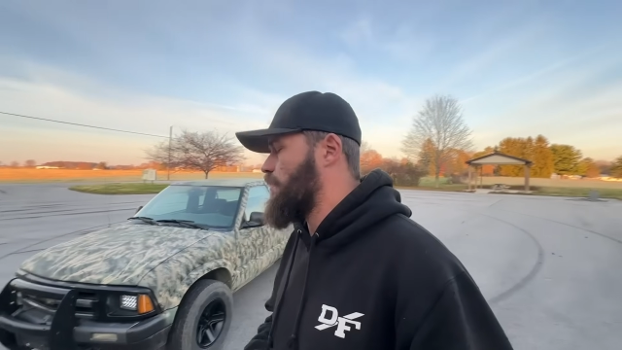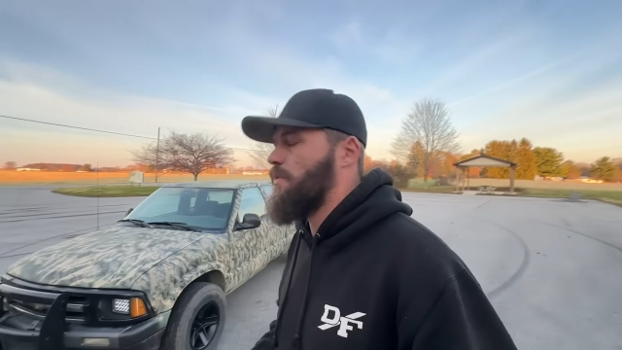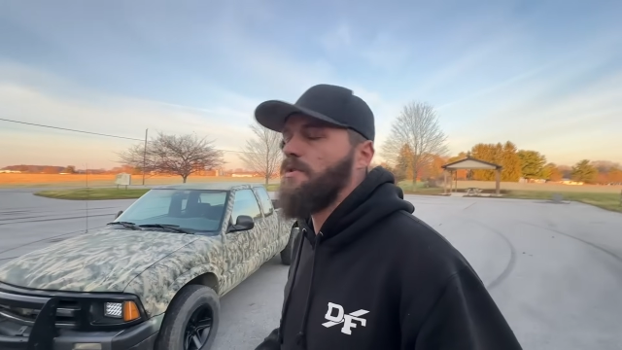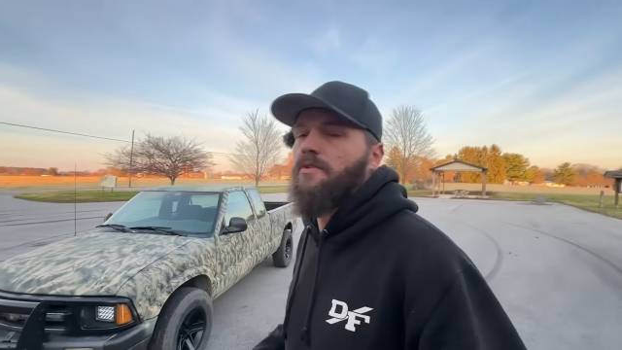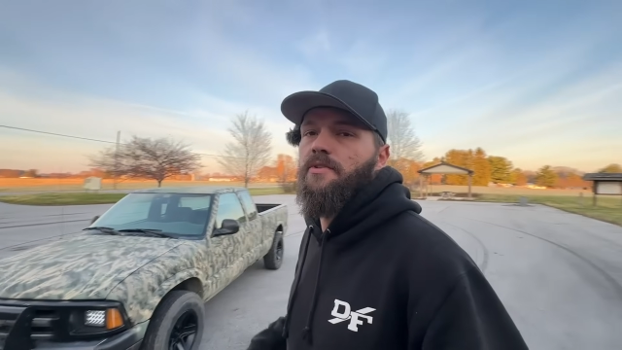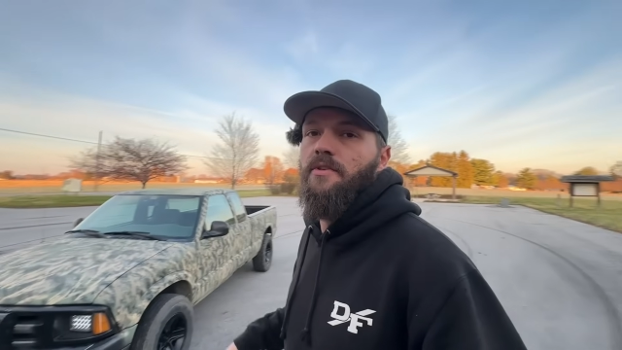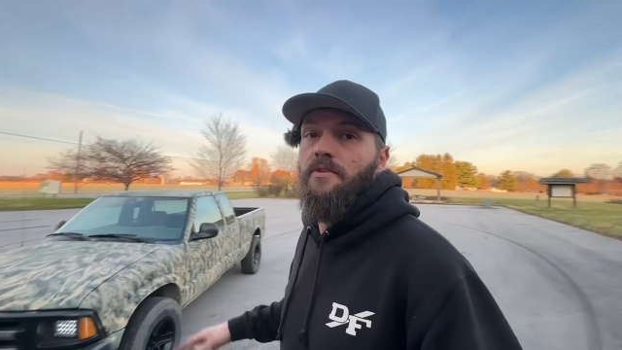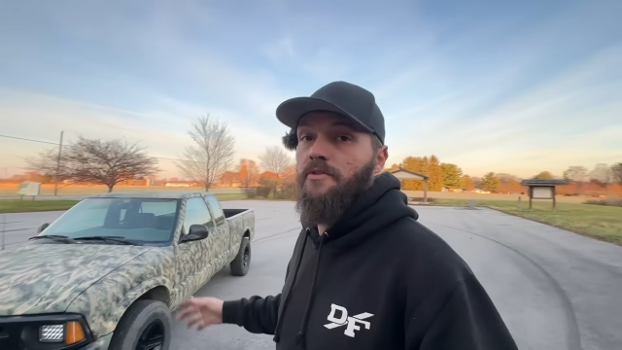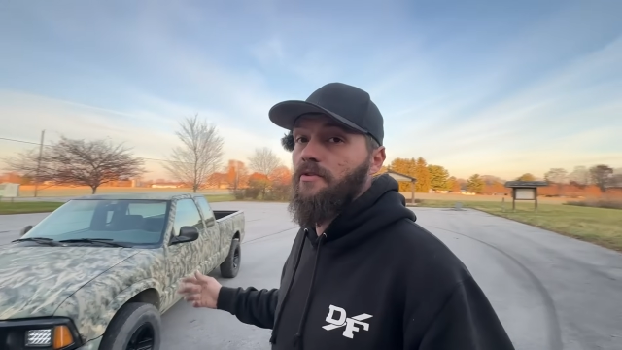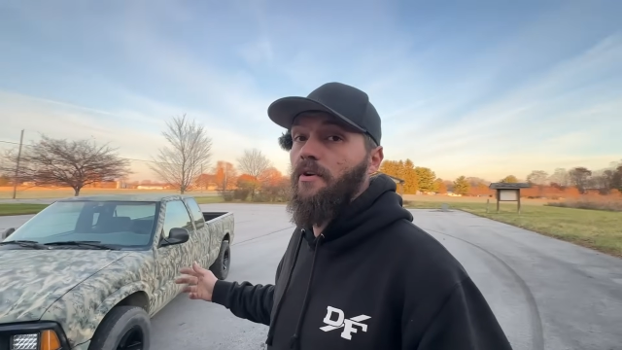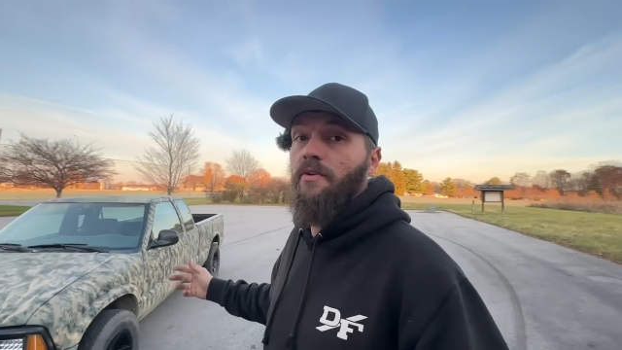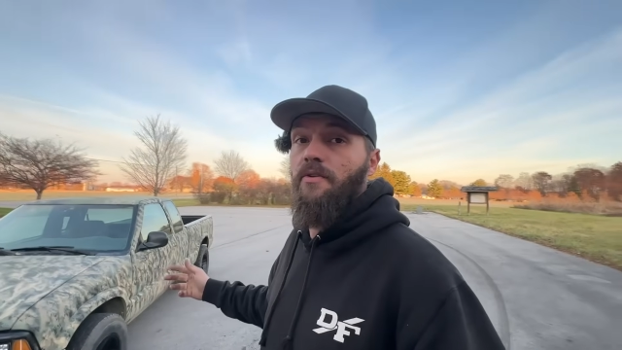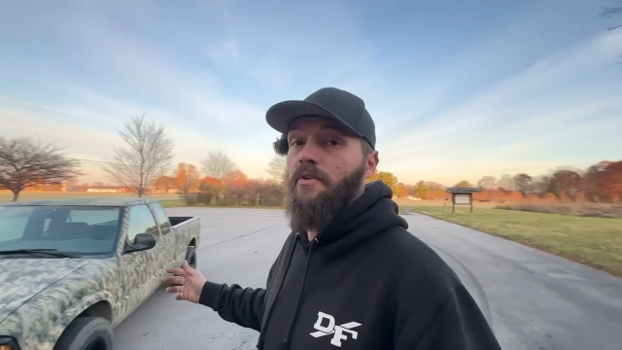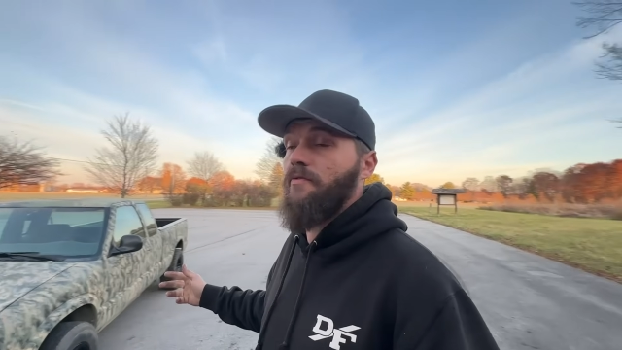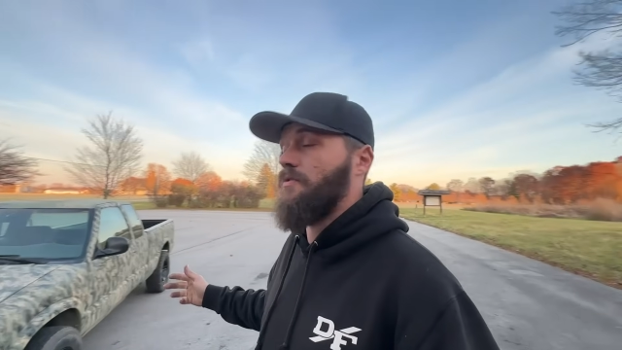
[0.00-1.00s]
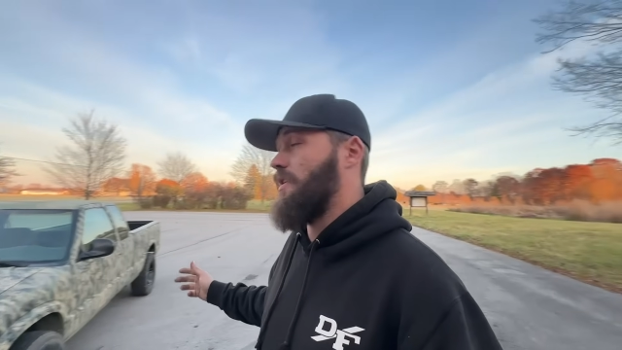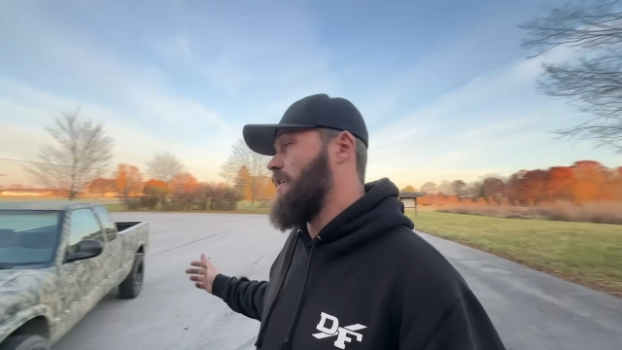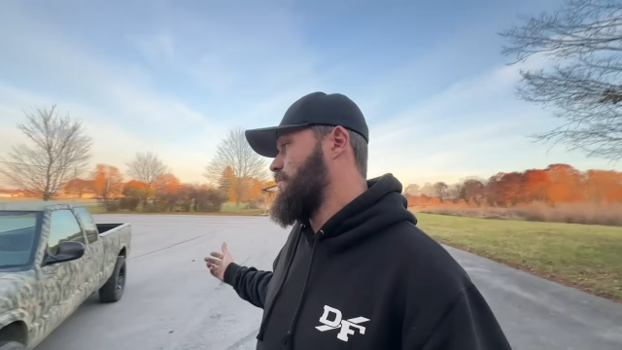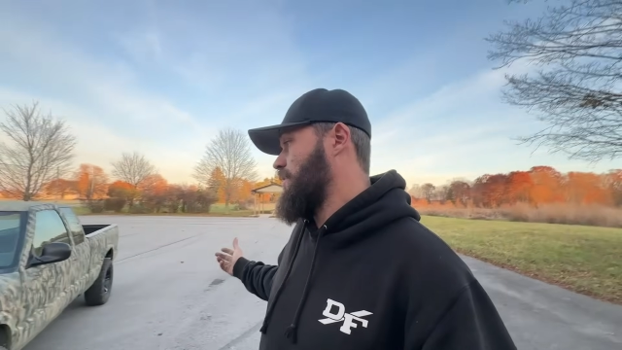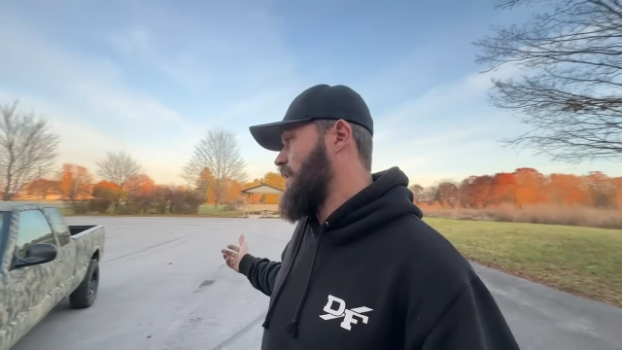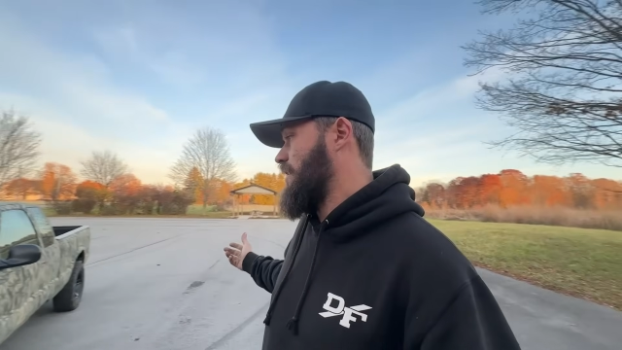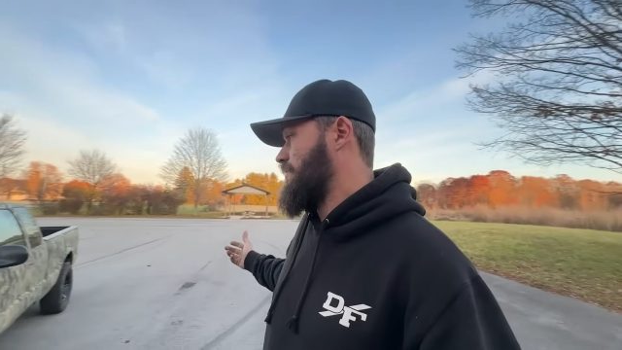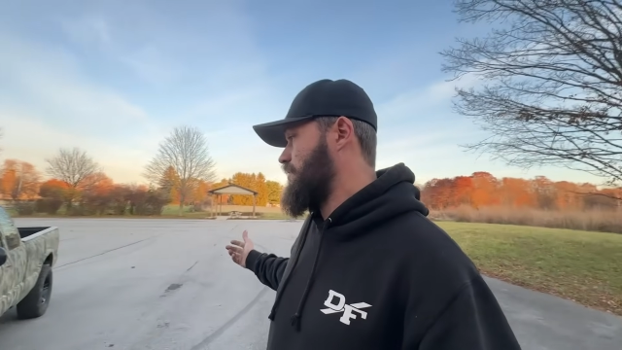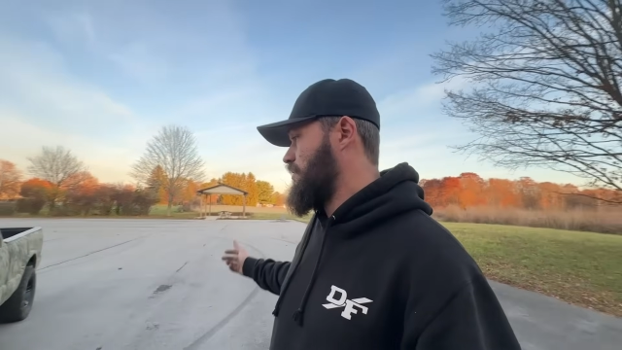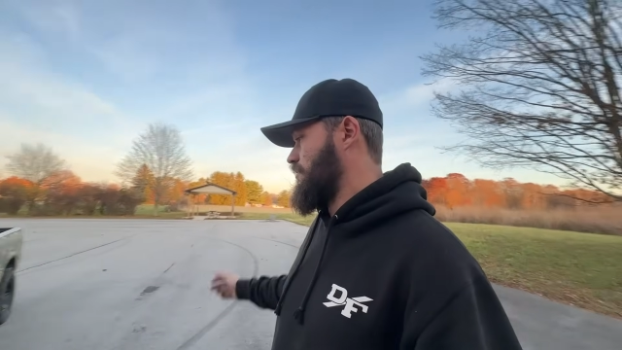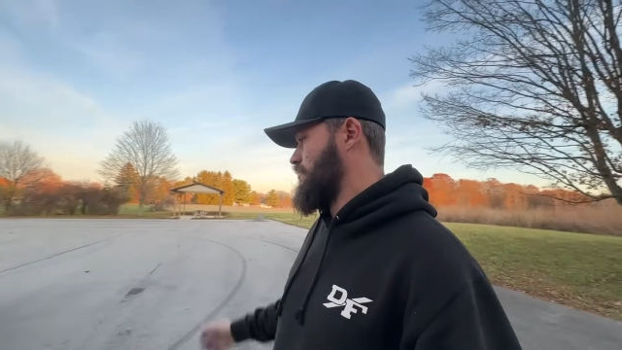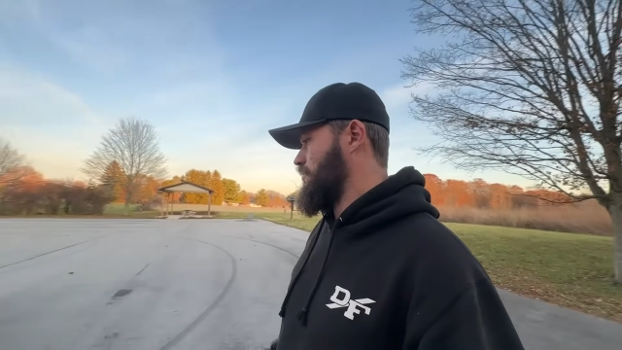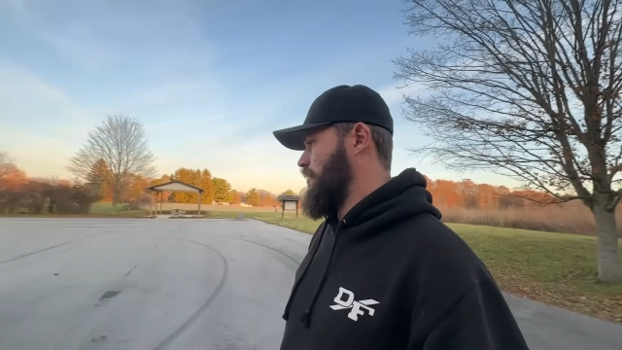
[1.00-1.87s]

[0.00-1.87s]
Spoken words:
and we're just going to start over like we have to.